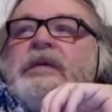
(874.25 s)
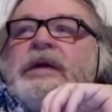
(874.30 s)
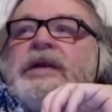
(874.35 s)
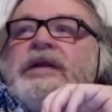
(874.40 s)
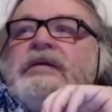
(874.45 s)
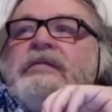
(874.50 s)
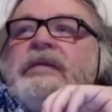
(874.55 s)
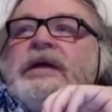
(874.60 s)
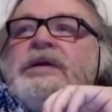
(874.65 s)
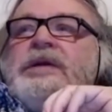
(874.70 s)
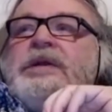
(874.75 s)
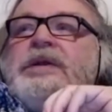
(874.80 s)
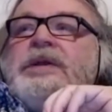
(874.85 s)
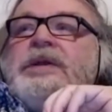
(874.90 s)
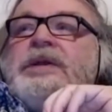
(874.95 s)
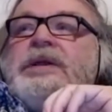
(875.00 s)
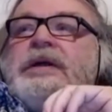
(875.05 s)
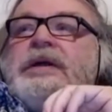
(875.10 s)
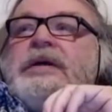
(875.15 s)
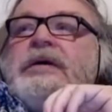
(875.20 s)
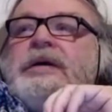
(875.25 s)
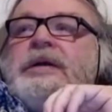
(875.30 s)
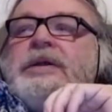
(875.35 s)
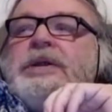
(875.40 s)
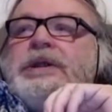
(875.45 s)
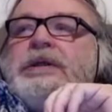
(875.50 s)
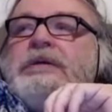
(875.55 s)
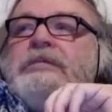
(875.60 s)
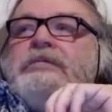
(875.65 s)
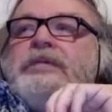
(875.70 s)
It's one of the most
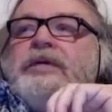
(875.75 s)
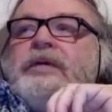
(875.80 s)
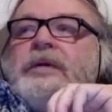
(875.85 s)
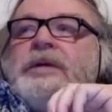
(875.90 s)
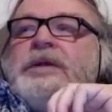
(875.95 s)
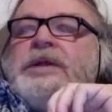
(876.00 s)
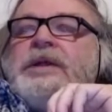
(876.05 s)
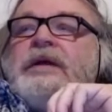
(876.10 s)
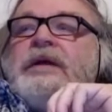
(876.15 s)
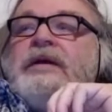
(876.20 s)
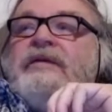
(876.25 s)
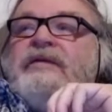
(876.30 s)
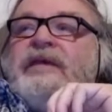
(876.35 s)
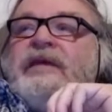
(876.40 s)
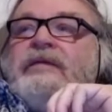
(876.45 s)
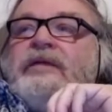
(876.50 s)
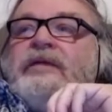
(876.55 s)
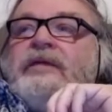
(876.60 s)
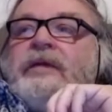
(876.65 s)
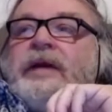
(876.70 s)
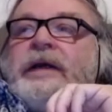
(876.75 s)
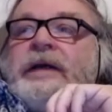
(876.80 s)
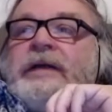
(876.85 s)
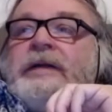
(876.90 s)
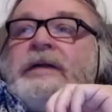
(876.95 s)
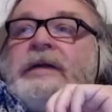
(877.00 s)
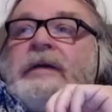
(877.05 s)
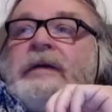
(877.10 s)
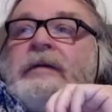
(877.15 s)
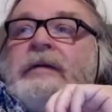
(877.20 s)
turgid books I've ever
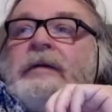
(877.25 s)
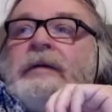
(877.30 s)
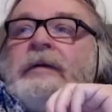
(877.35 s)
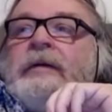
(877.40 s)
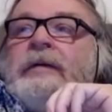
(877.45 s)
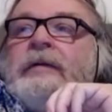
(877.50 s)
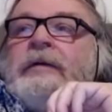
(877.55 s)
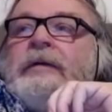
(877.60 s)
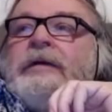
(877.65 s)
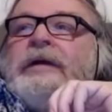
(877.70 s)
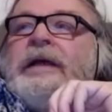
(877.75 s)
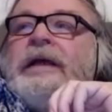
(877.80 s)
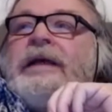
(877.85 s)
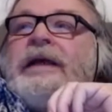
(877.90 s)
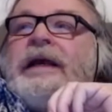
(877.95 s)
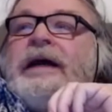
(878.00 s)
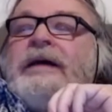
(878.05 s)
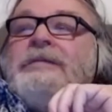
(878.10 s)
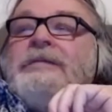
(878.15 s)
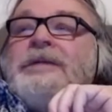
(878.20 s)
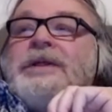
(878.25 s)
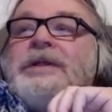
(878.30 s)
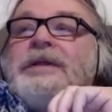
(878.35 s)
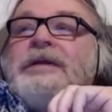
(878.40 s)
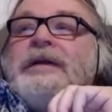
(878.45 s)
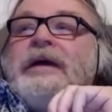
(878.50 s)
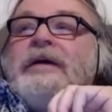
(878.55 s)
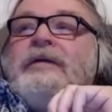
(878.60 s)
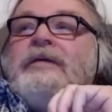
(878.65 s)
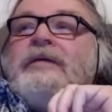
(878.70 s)
read, and he comes
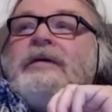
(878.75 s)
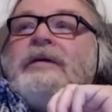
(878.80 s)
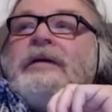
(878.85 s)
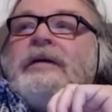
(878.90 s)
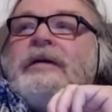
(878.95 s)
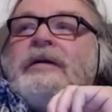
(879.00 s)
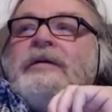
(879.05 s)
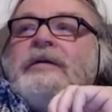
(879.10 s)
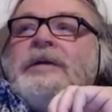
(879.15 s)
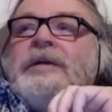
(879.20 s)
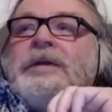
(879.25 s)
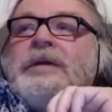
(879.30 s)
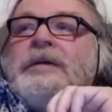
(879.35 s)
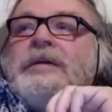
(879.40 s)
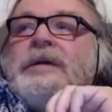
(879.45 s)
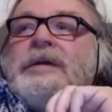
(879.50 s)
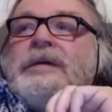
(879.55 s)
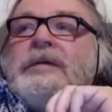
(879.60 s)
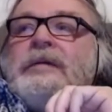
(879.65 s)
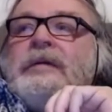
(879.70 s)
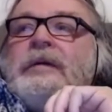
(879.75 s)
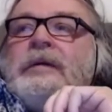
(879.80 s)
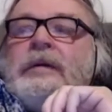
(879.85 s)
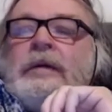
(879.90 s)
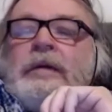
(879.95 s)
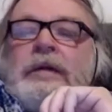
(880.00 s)
to no conclusions.